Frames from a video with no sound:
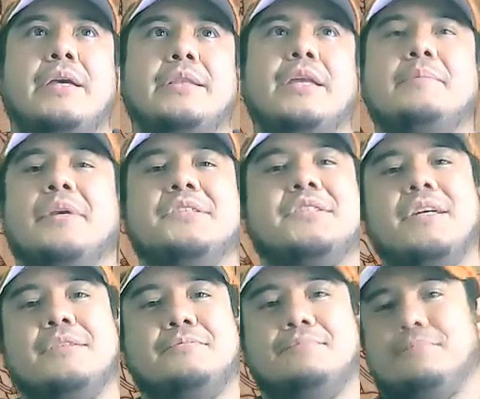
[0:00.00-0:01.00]
That means
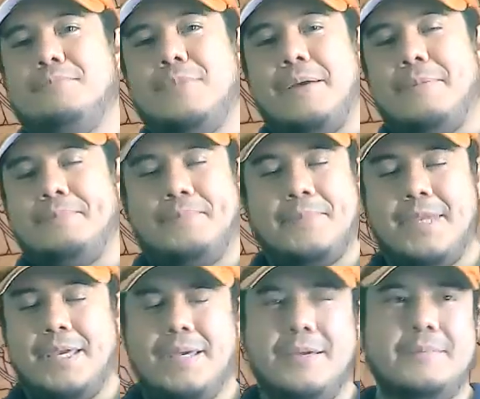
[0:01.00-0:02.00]
that, yeah,
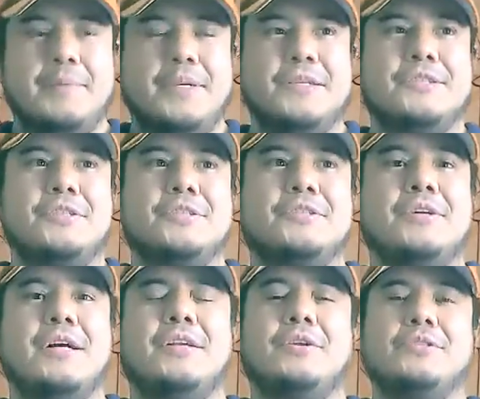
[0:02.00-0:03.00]
it
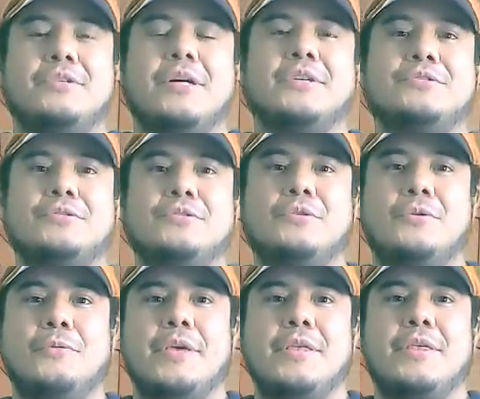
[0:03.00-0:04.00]
also has to do
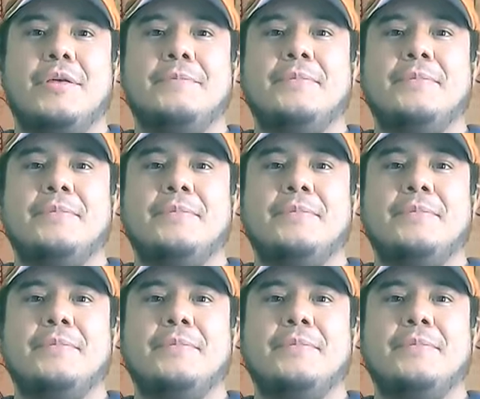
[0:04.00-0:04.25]
with